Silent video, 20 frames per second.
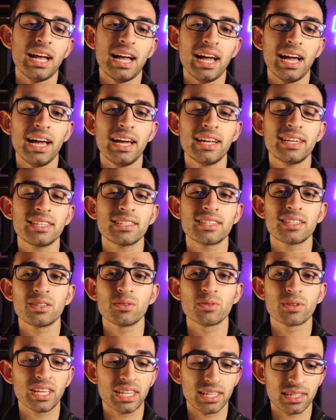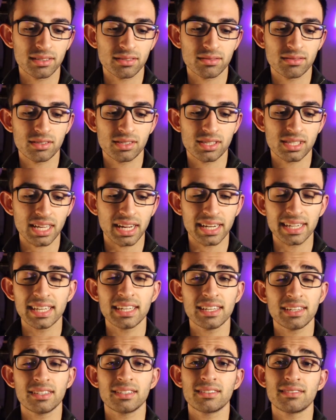and you can
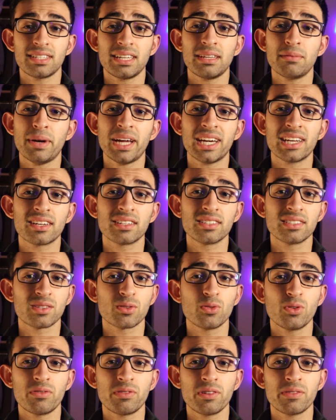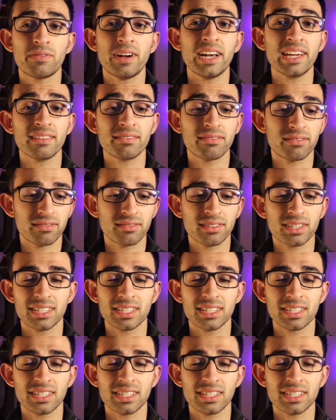study in medical school for five